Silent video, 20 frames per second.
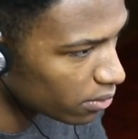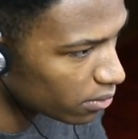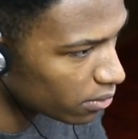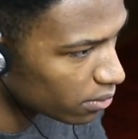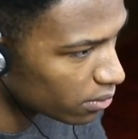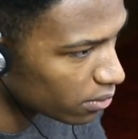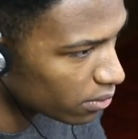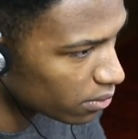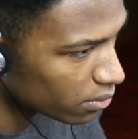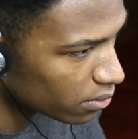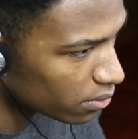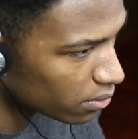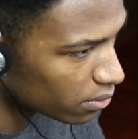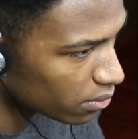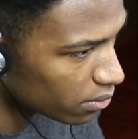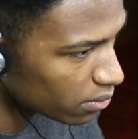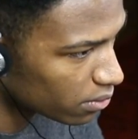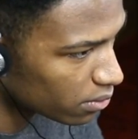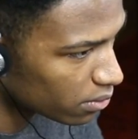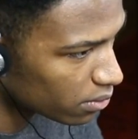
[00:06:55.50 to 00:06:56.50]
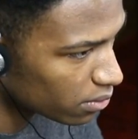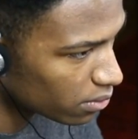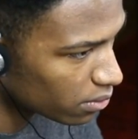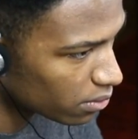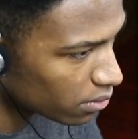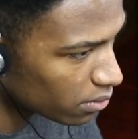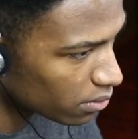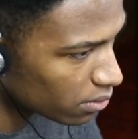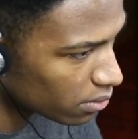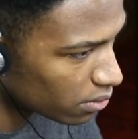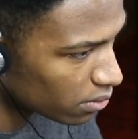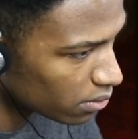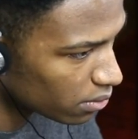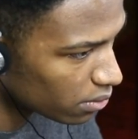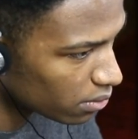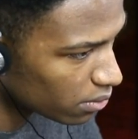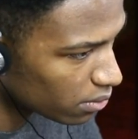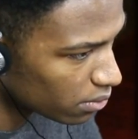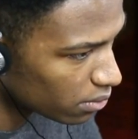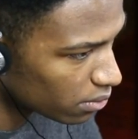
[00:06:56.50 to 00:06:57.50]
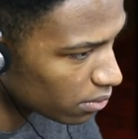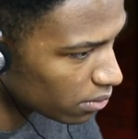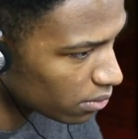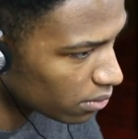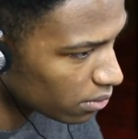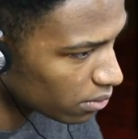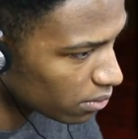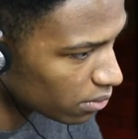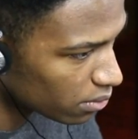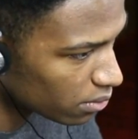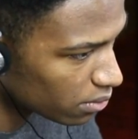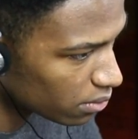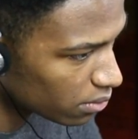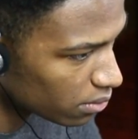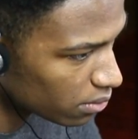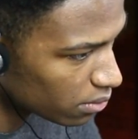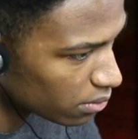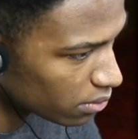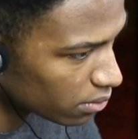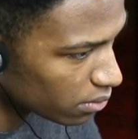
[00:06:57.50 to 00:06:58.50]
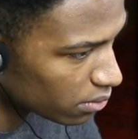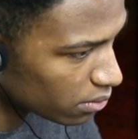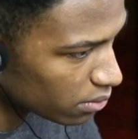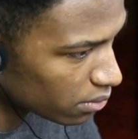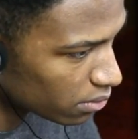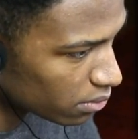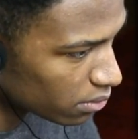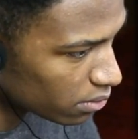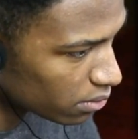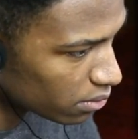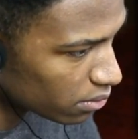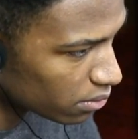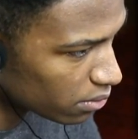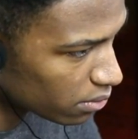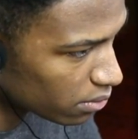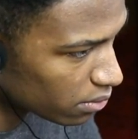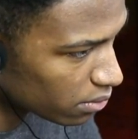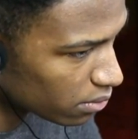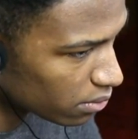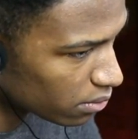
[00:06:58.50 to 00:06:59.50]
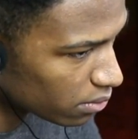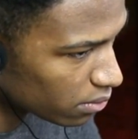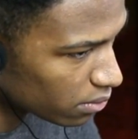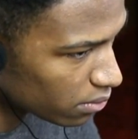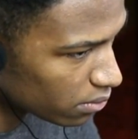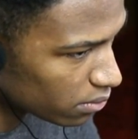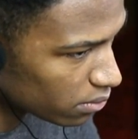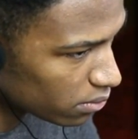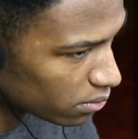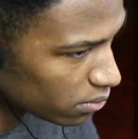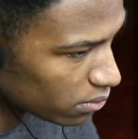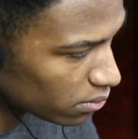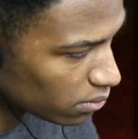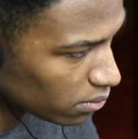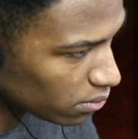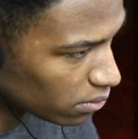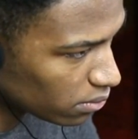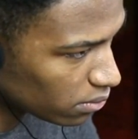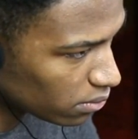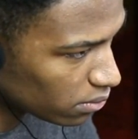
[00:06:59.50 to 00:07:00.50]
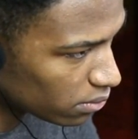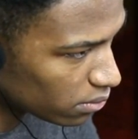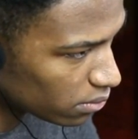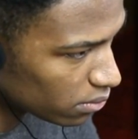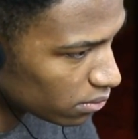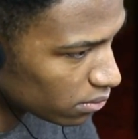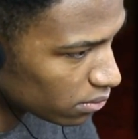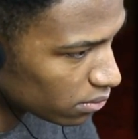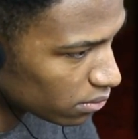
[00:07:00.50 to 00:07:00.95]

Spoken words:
Nobody speaks.